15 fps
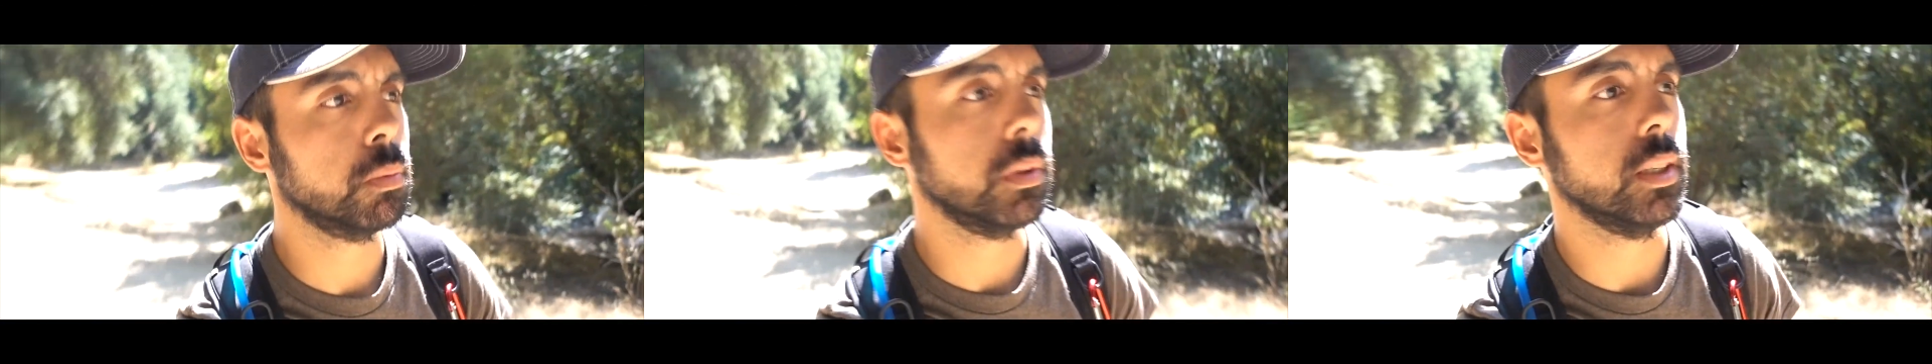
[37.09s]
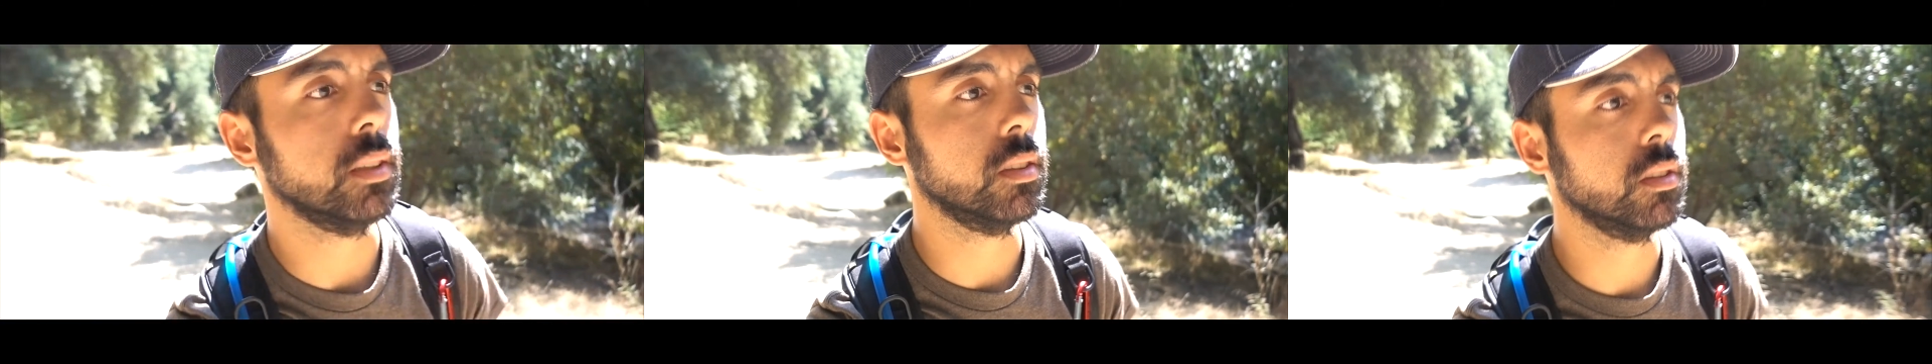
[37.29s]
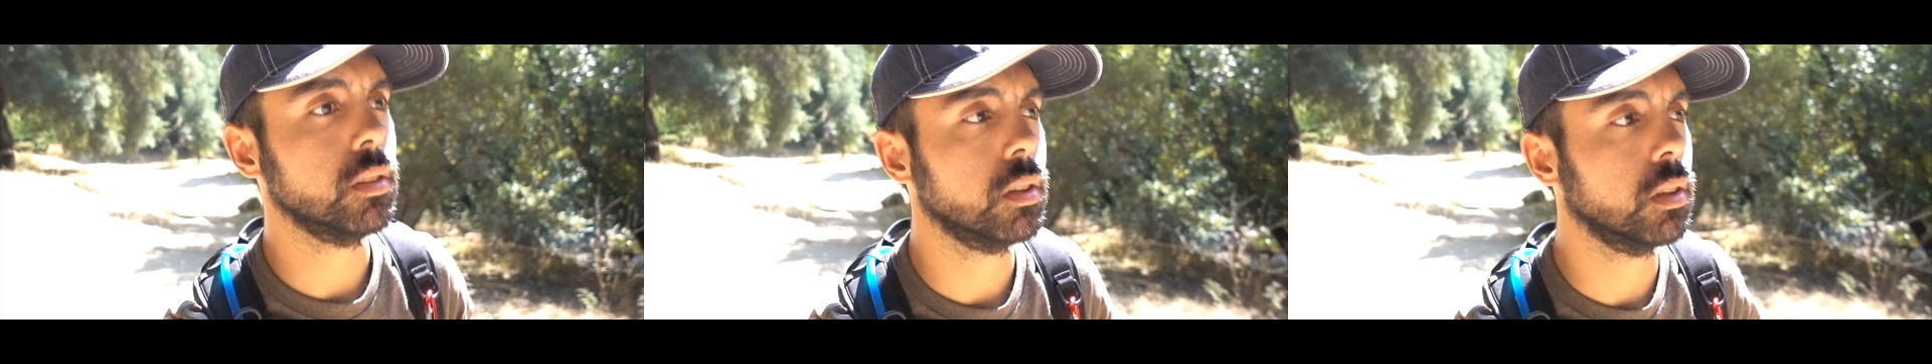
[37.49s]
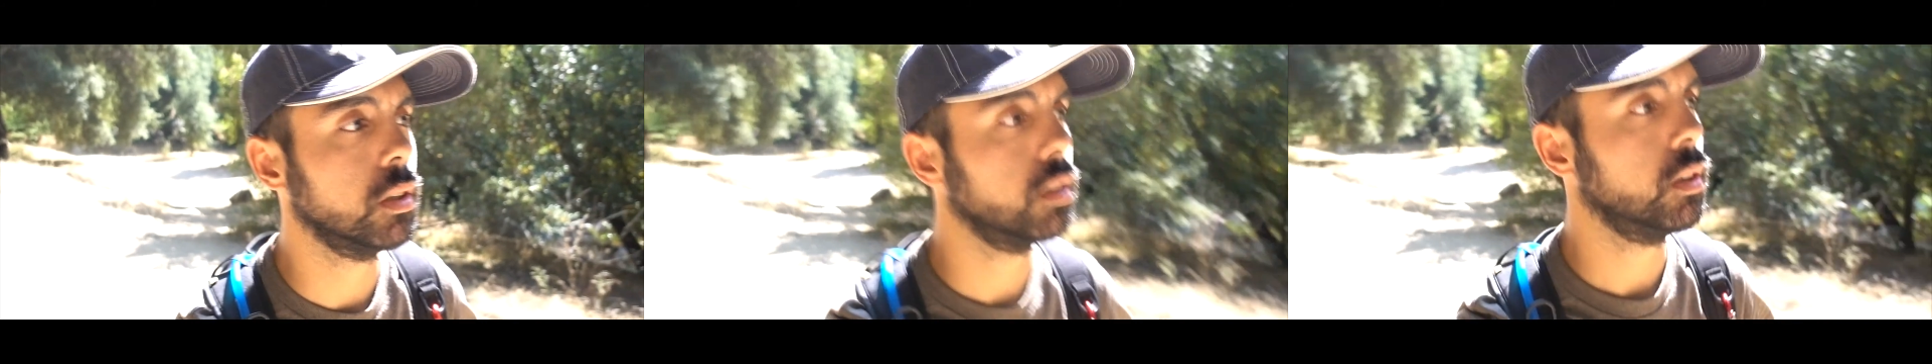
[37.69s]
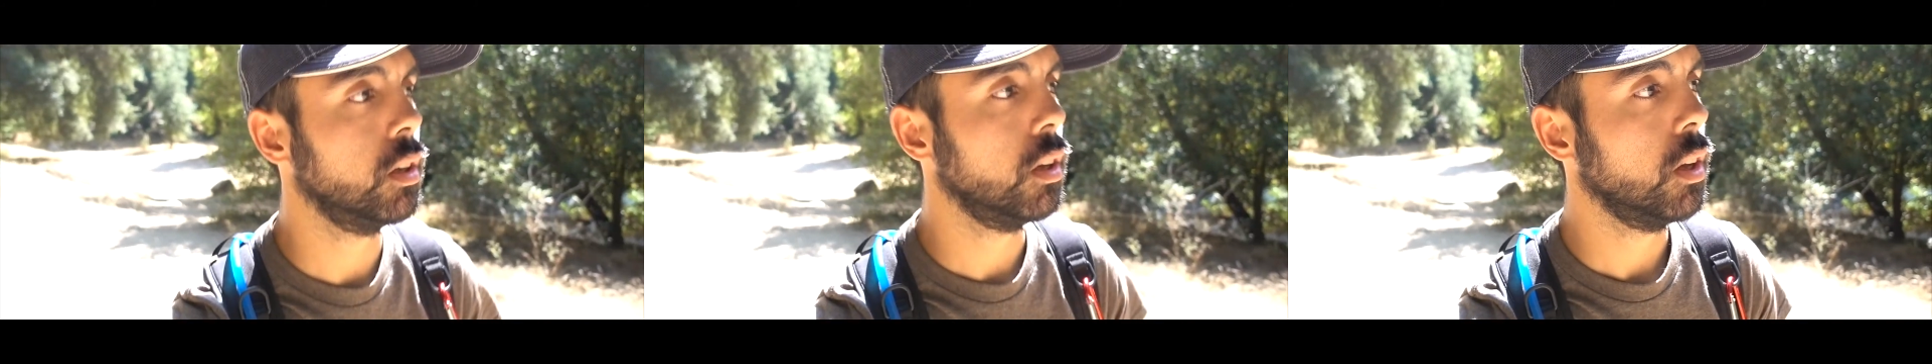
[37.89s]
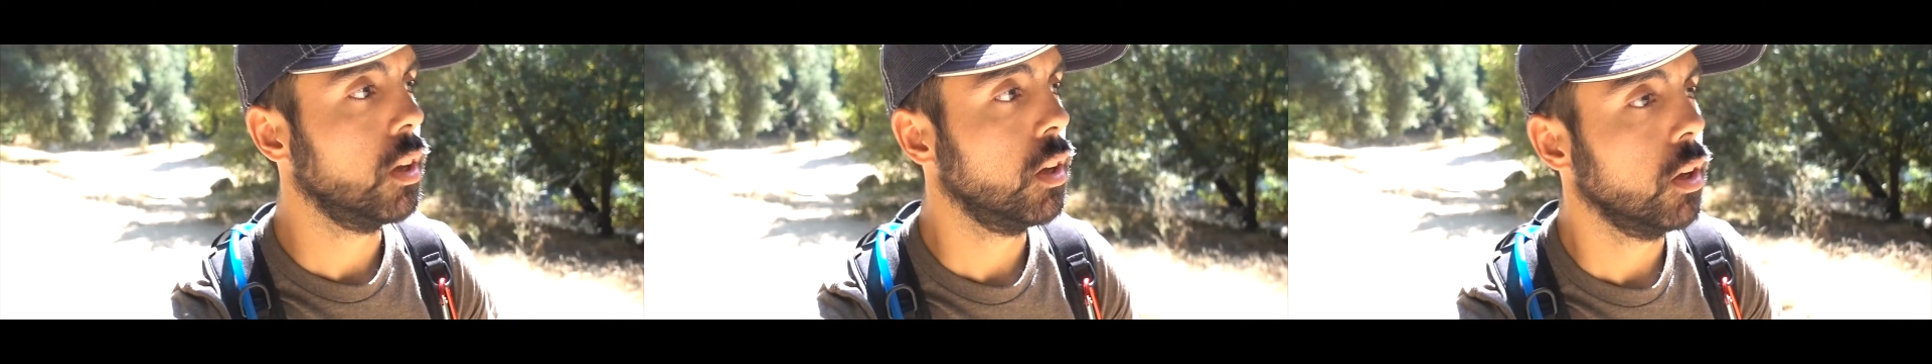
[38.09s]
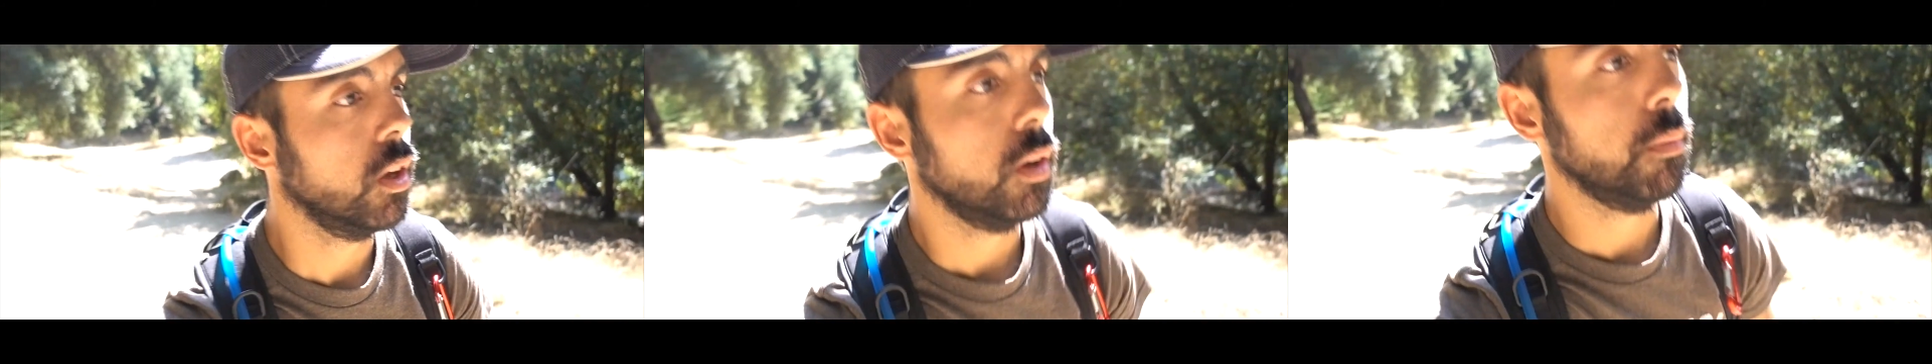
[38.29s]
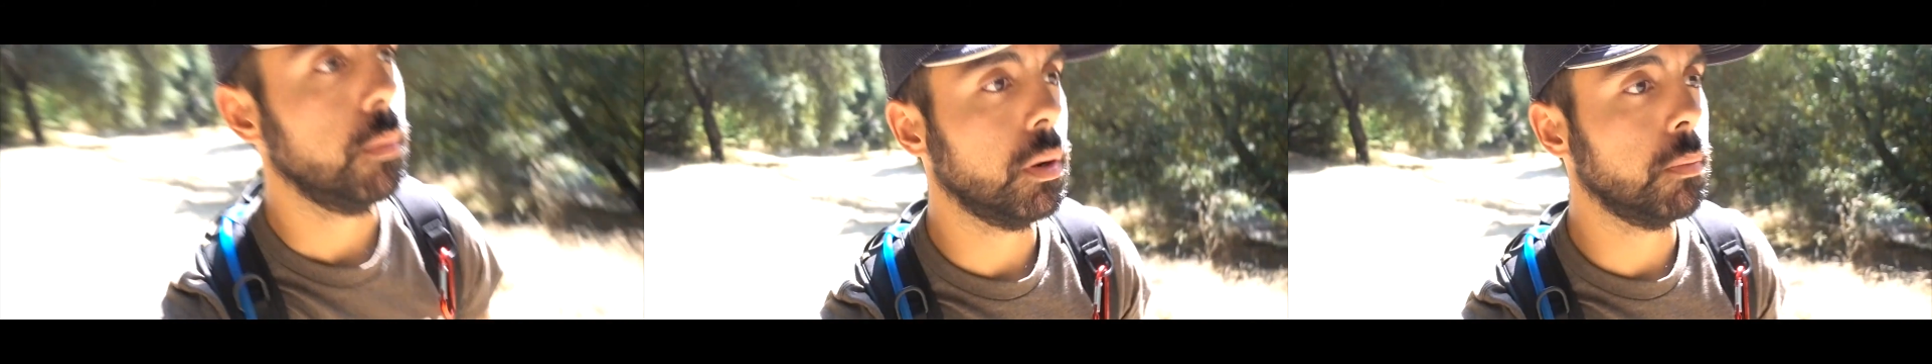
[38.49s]
places.
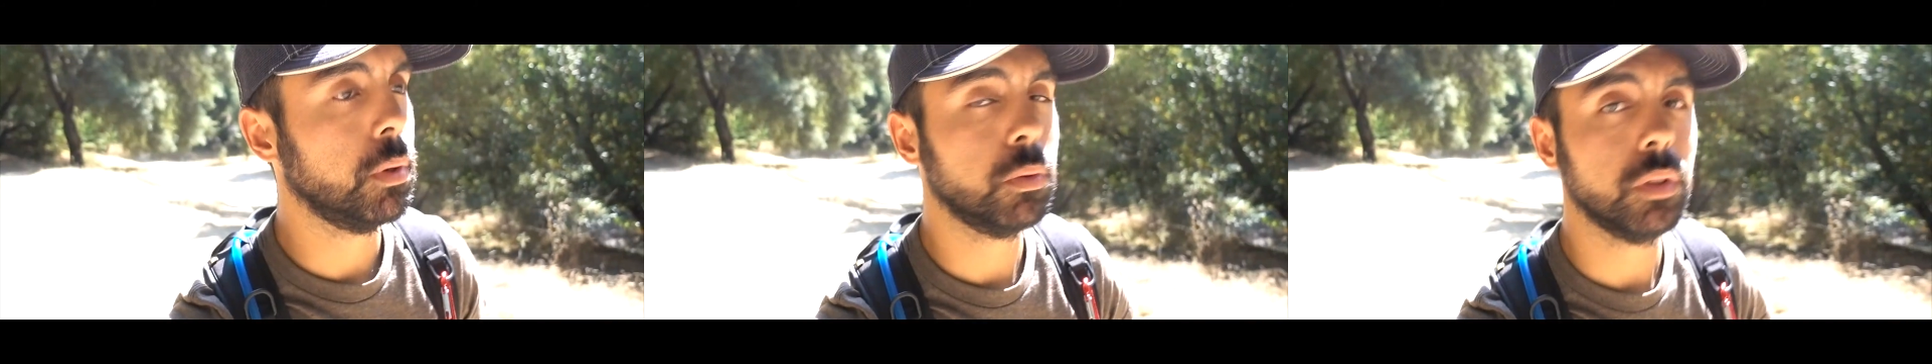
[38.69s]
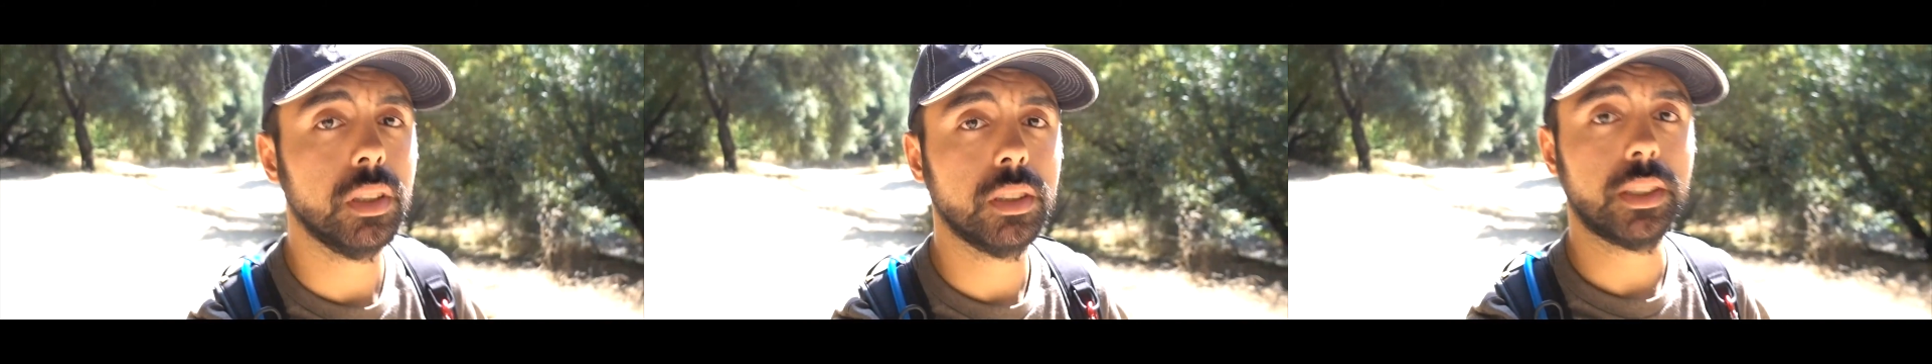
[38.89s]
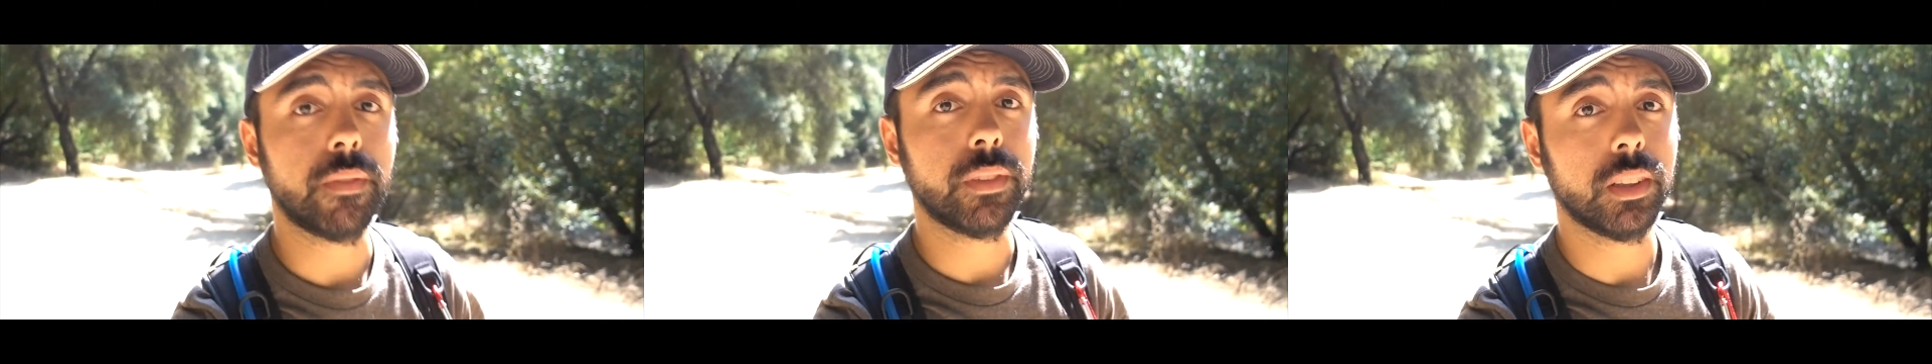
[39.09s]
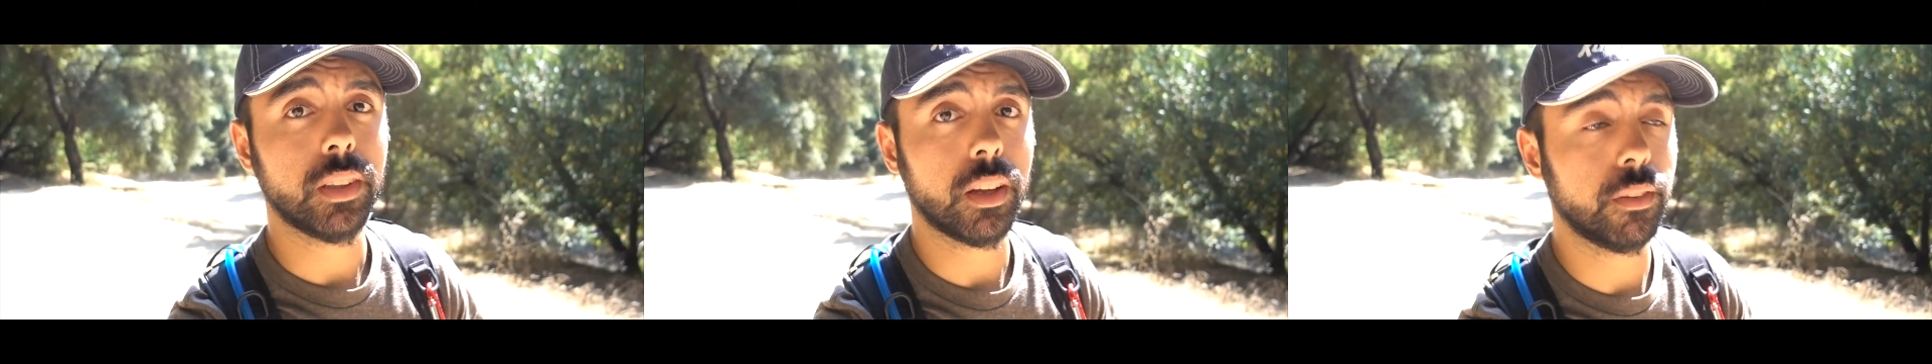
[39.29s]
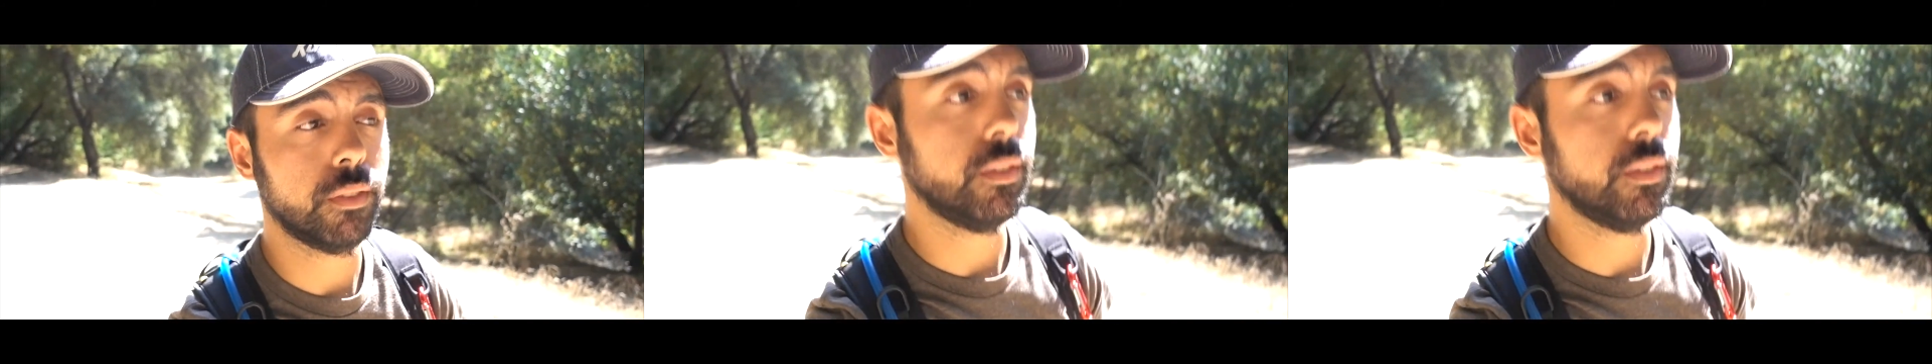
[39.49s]
But I've been really just having a lot of